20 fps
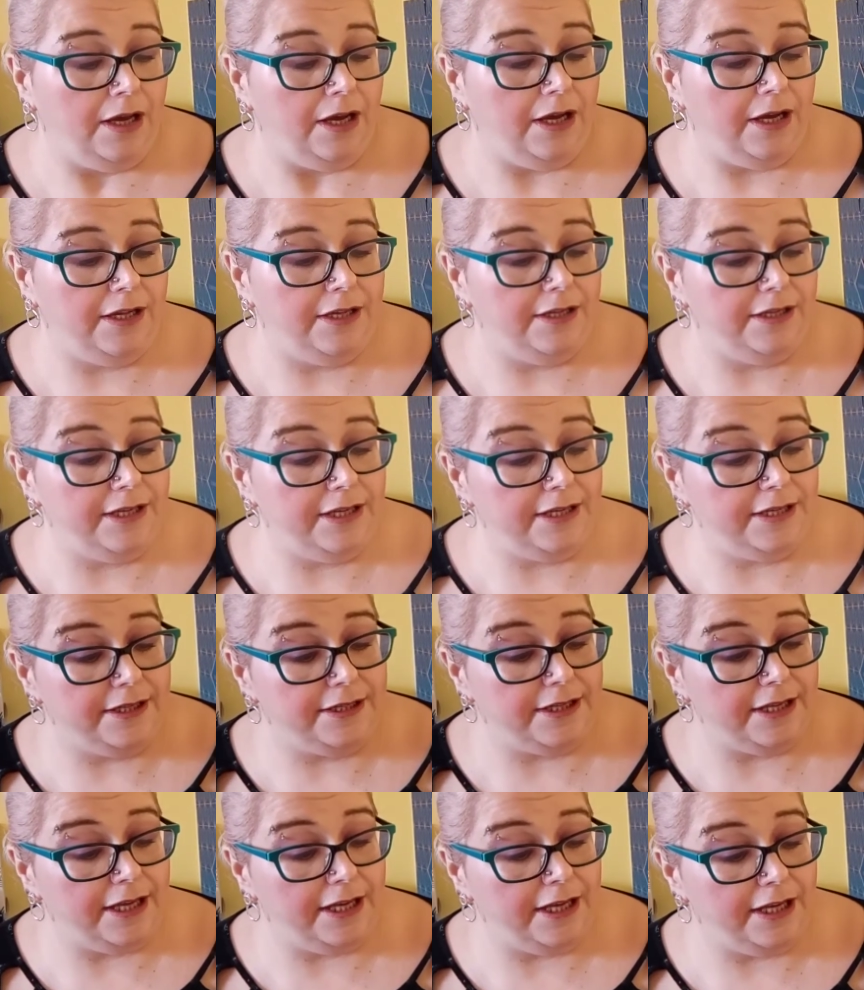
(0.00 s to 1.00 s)
and
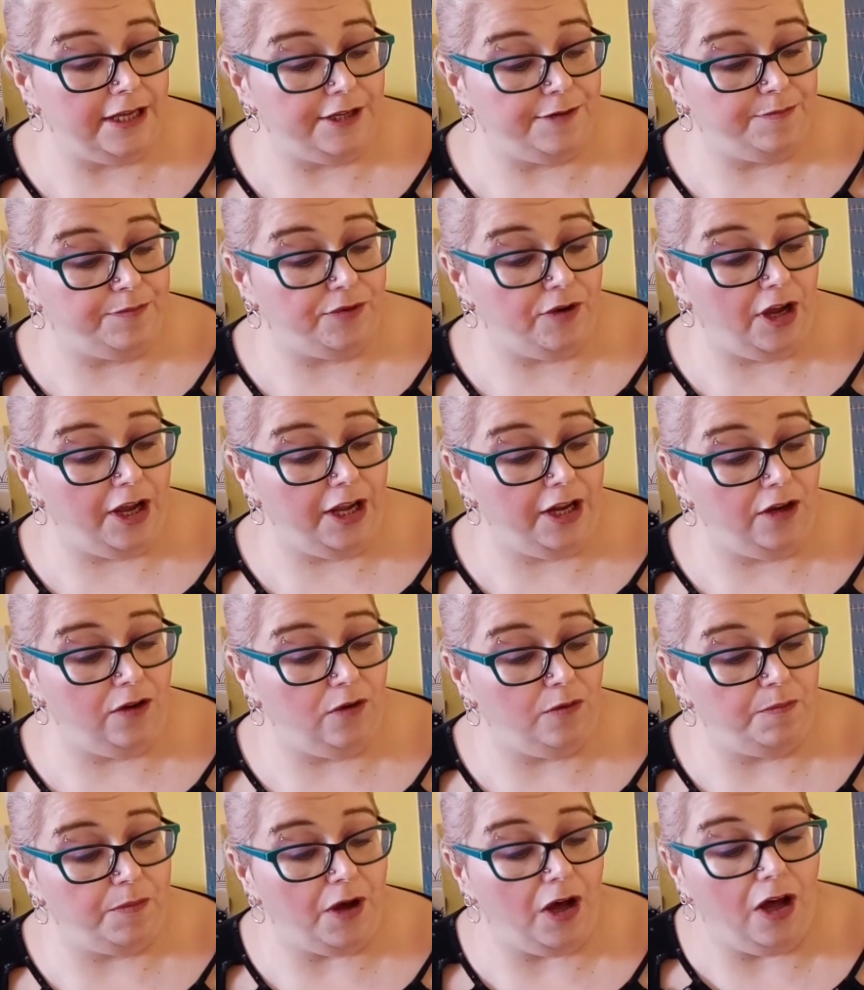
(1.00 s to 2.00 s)
this is Brighten
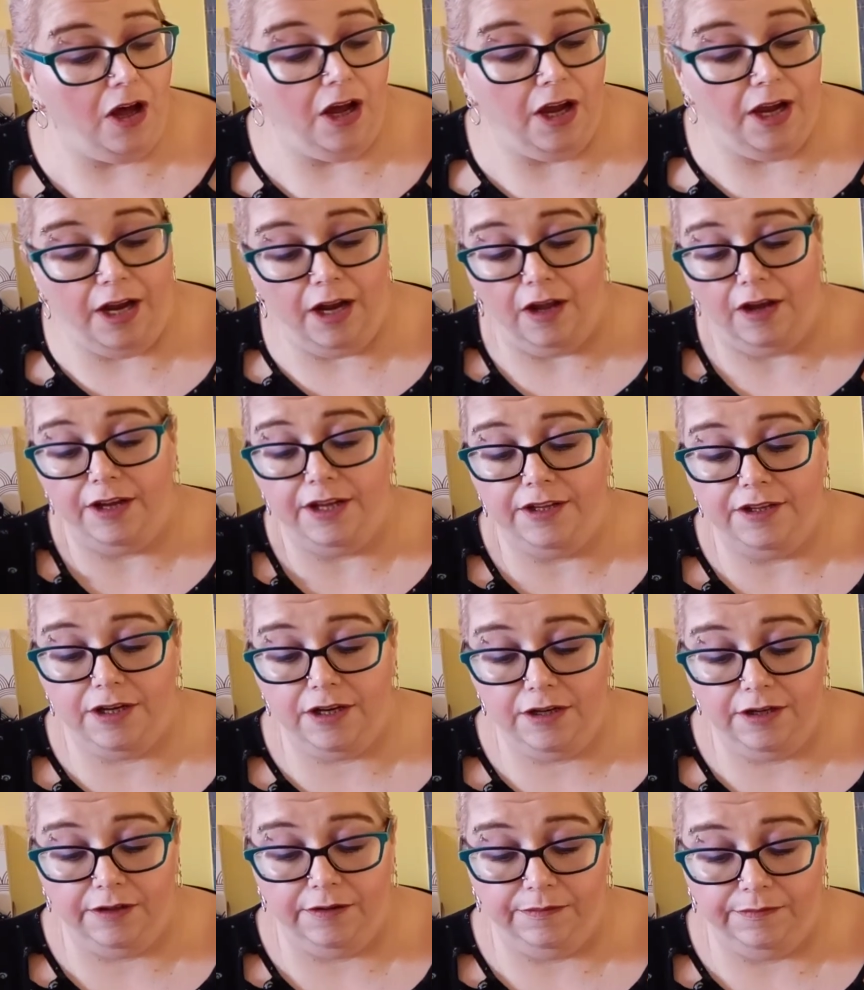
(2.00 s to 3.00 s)
Up
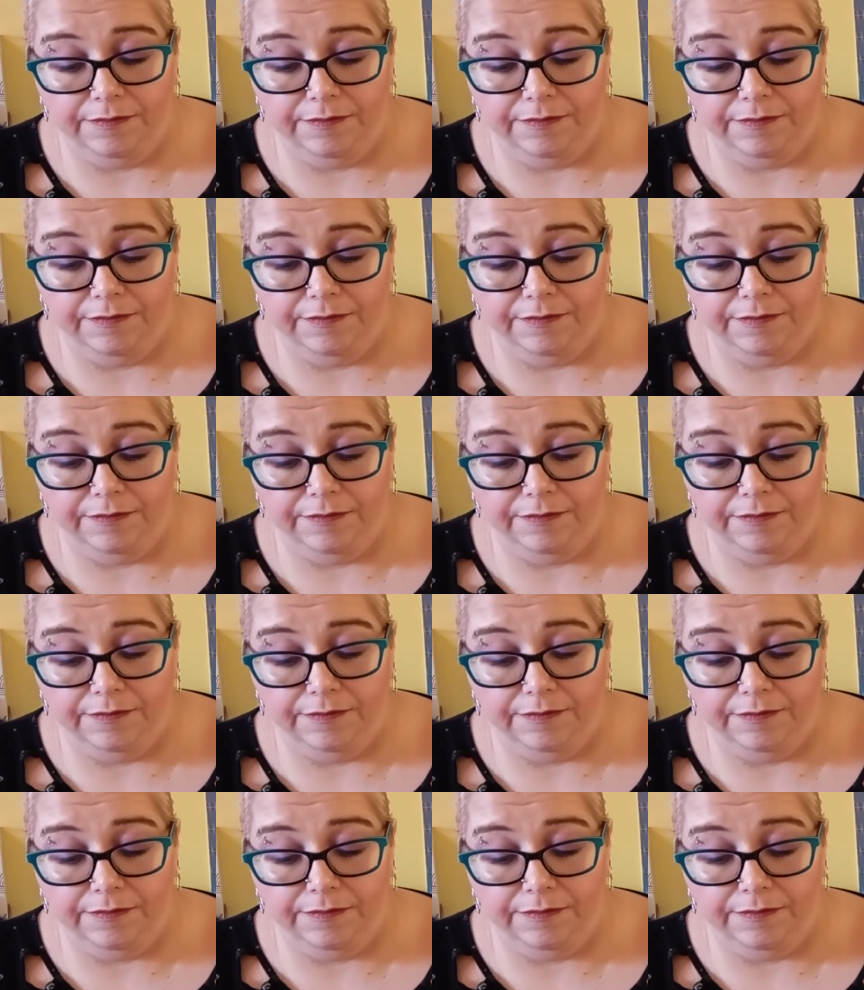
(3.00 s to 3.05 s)
Highlighter.